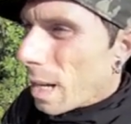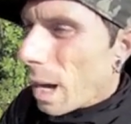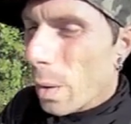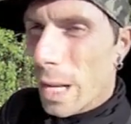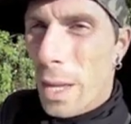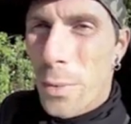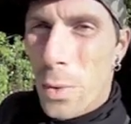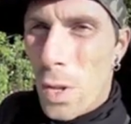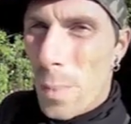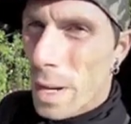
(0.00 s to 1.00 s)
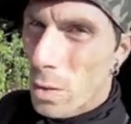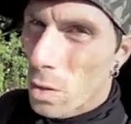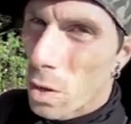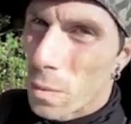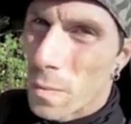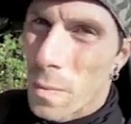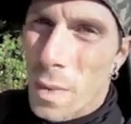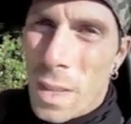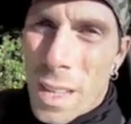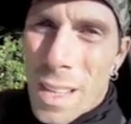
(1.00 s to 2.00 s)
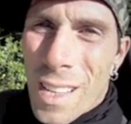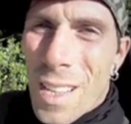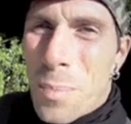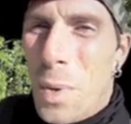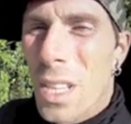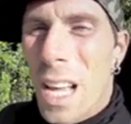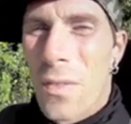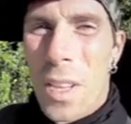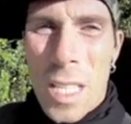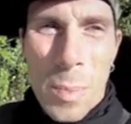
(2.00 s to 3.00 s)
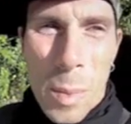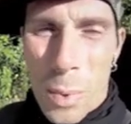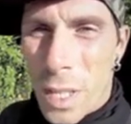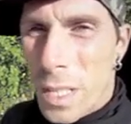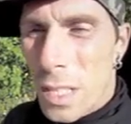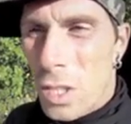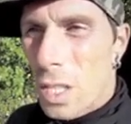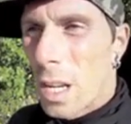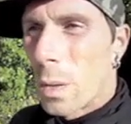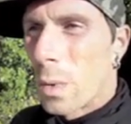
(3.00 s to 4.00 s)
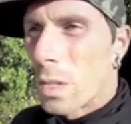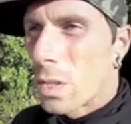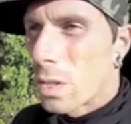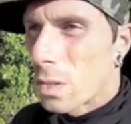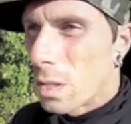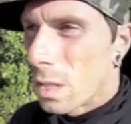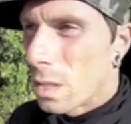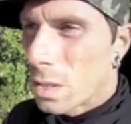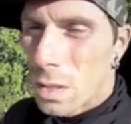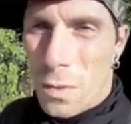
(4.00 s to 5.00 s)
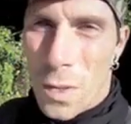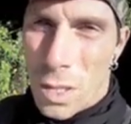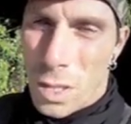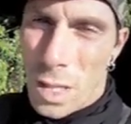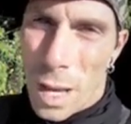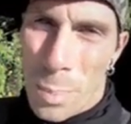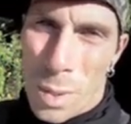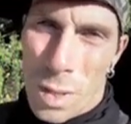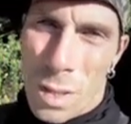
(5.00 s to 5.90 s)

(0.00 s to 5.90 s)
How I get through them, I don't know. But life lets me breathe each day, which is the first step.